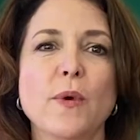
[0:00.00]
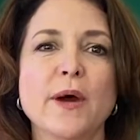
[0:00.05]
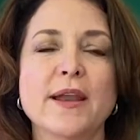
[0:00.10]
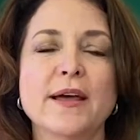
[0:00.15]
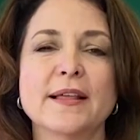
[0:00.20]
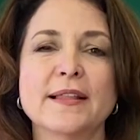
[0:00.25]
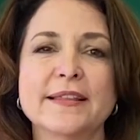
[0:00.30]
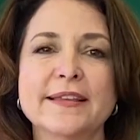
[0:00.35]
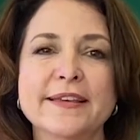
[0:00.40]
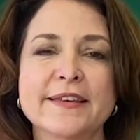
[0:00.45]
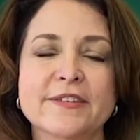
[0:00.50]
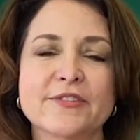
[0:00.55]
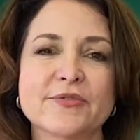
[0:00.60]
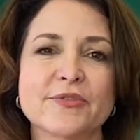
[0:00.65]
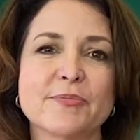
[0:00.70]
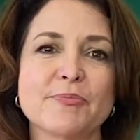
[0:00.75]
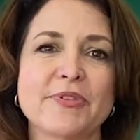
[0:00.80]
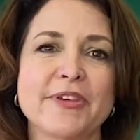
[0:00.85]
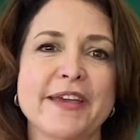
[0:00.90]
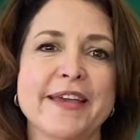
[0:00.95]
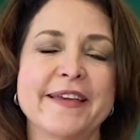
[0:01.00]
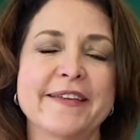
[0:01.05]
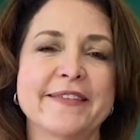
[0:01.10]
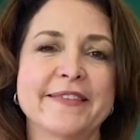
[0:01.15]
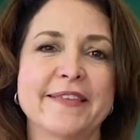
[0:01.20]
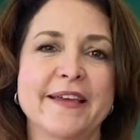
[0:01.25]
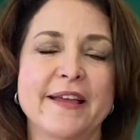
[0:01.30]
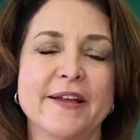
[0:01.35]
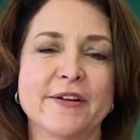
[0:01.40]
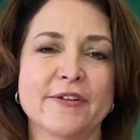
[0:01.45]
want to at least
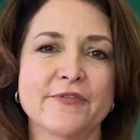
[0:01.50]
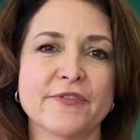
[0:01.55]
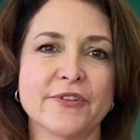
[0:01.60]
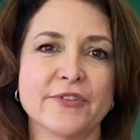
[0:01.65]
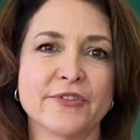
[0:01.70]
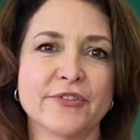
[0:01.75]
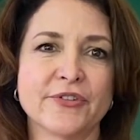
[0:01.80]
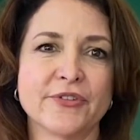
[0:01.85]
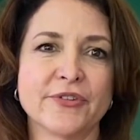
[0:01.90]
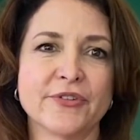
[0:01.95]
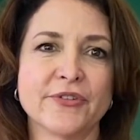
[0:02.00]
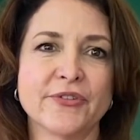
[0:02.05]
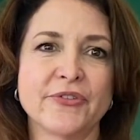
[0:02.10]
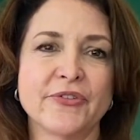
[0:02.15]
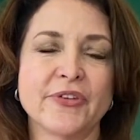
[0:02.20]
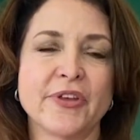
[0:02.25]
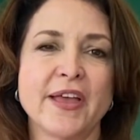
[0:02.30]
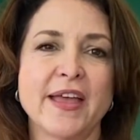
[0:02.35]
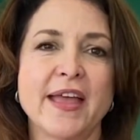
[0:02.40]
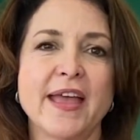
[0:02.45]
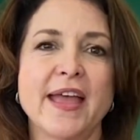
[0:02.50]
replace the air filters